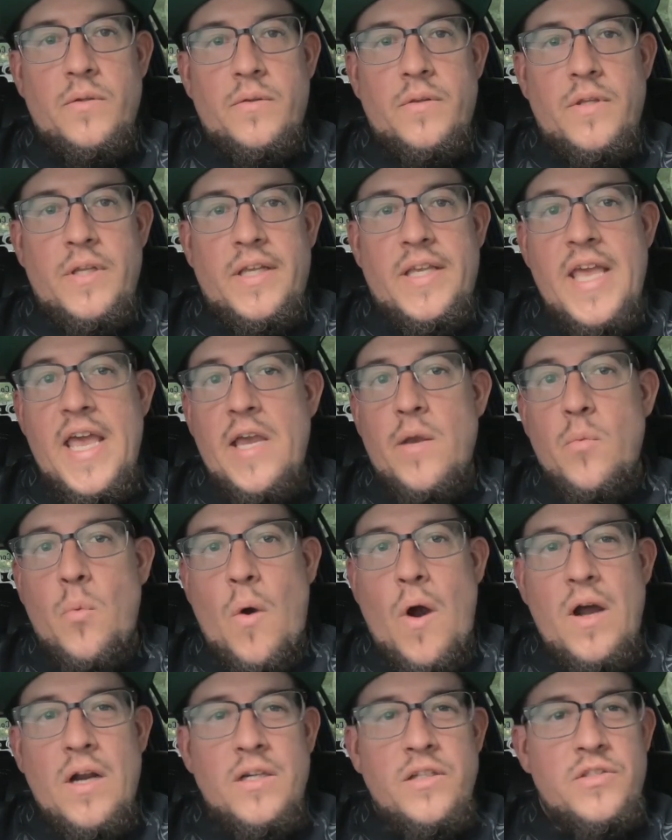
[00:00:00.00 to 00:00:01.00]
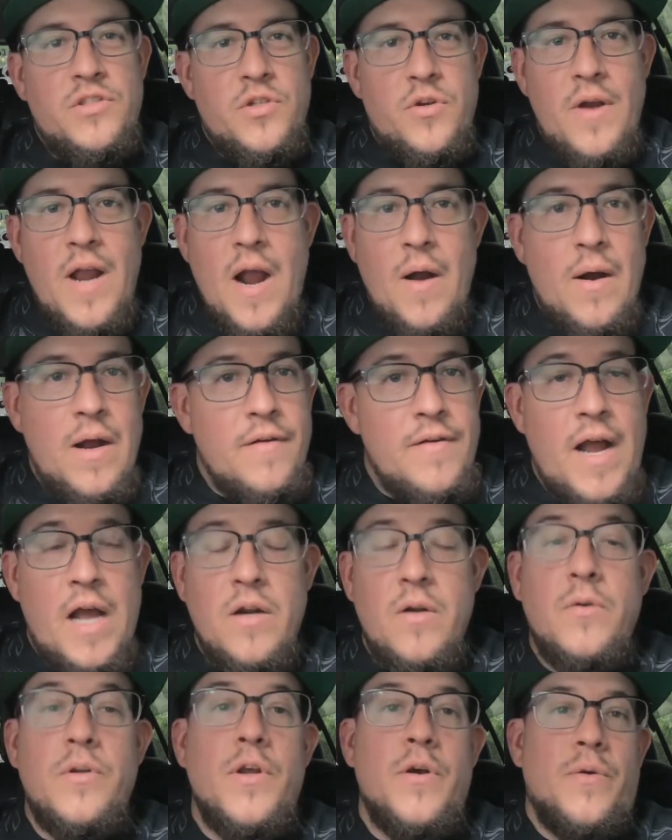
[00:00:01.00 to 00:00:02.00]
the K wattage, or how, I
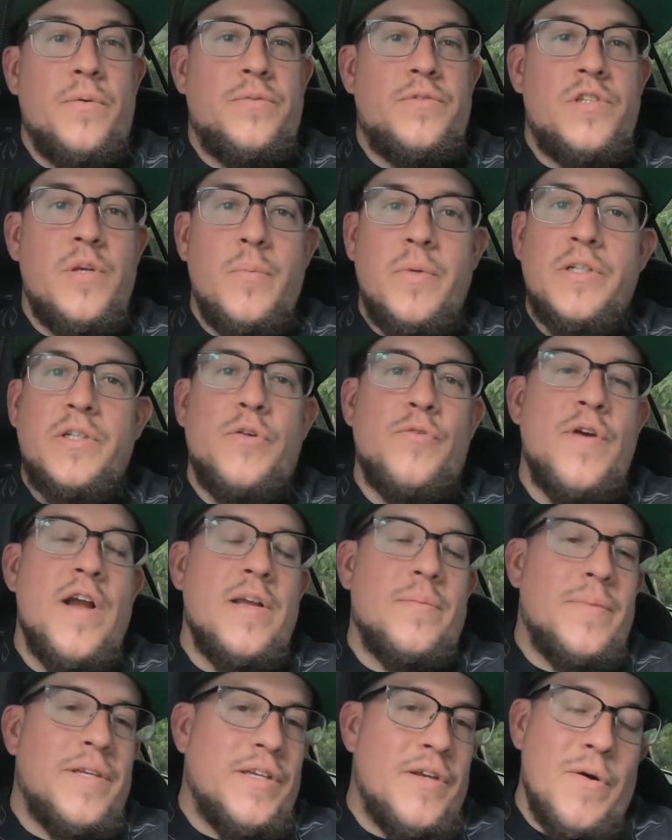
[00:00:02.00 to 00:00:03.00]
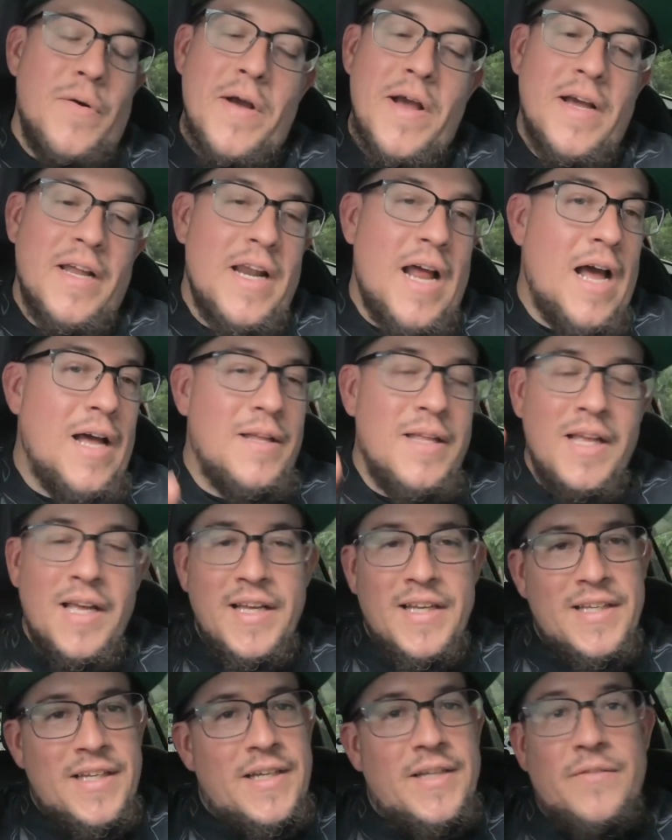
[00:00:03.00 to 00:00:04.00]
don't know. Someone correct me, go ahead.
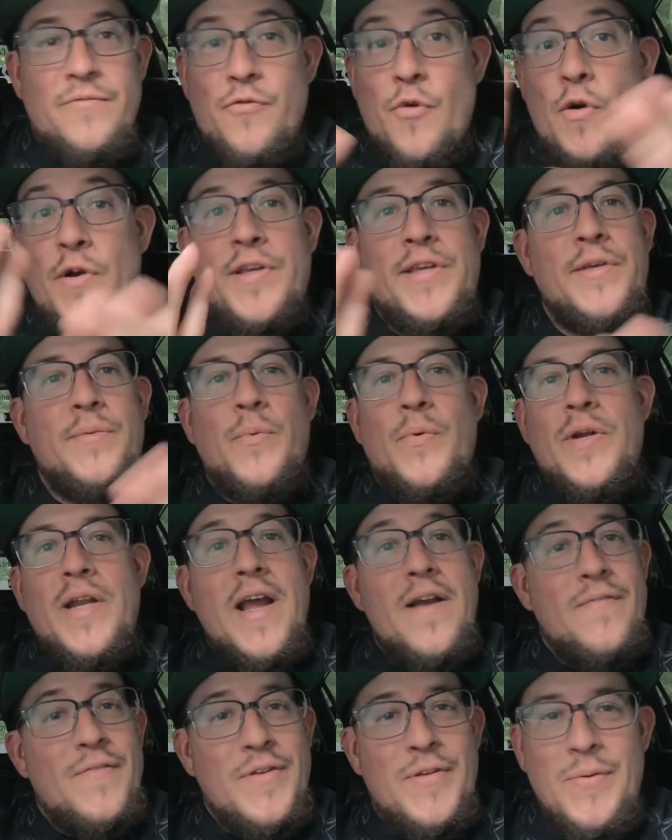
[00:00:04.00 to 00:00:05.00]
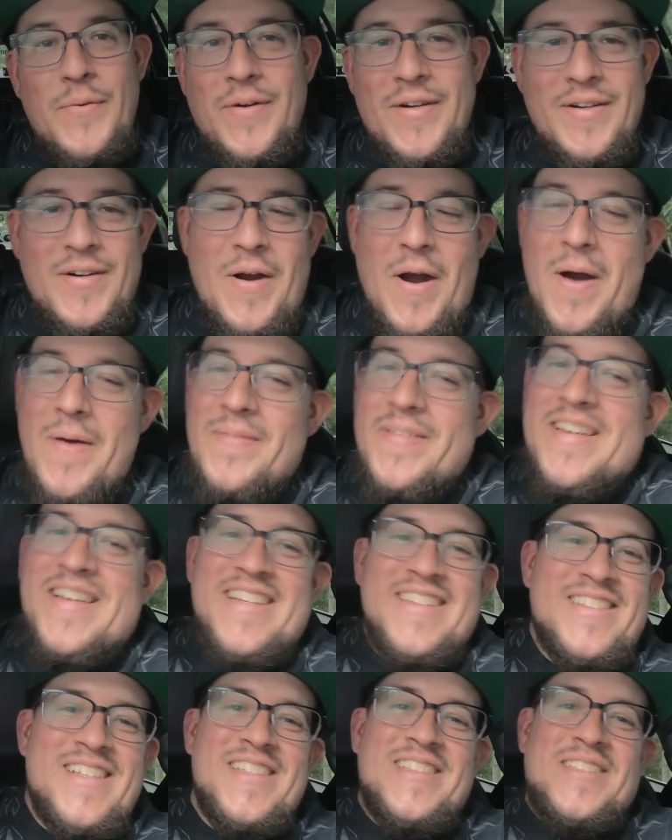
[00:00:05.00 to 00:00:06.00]
Rookie, whatever you want to call me,
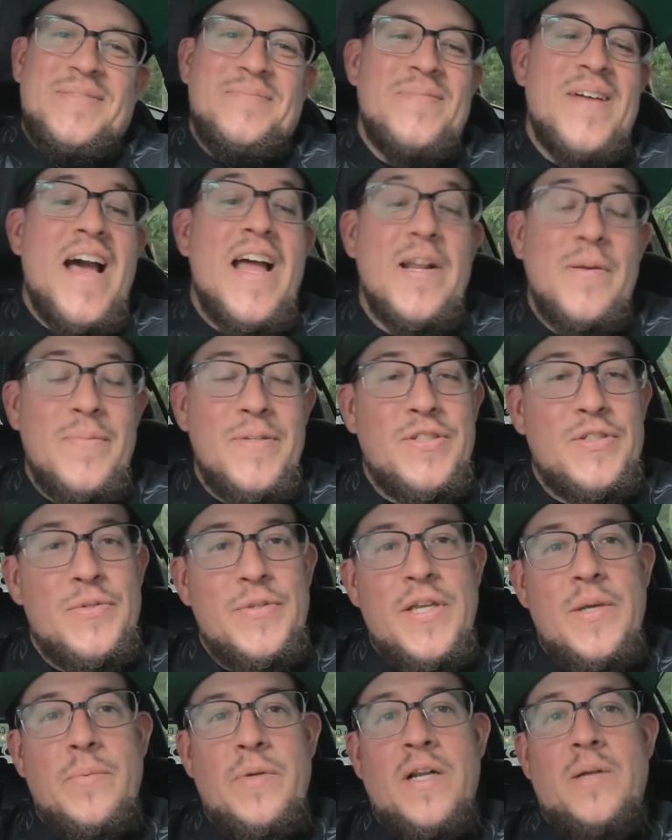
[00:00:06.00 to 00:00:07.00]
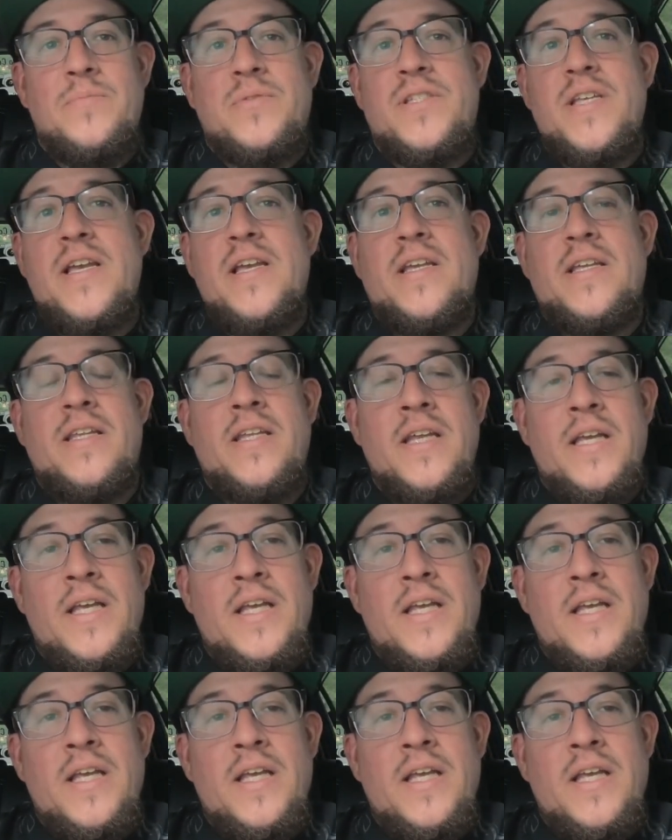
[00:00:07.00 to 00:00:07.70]
it doesn't matter, but you get what I'm saying.